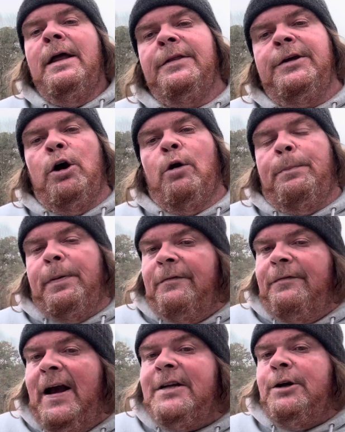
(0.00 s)
Your
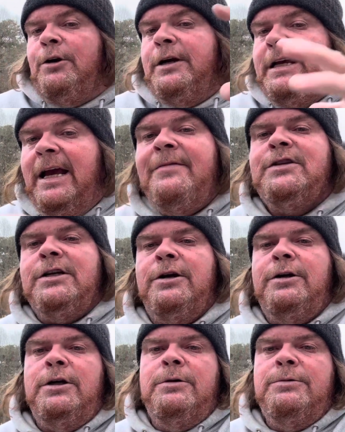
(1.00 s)
professor gives it to
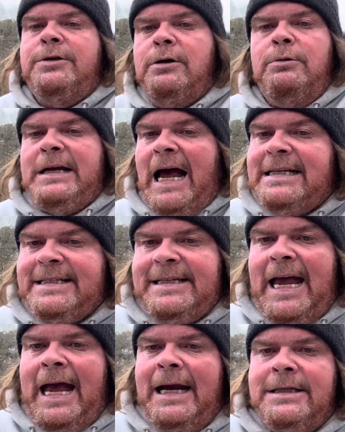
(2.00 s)
you to
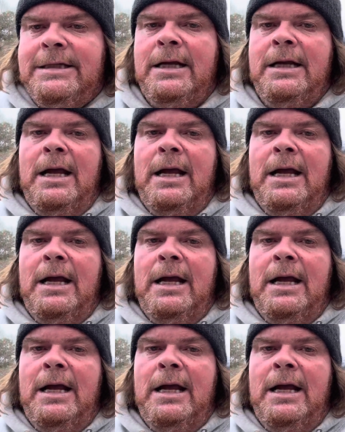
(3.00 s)
dissect.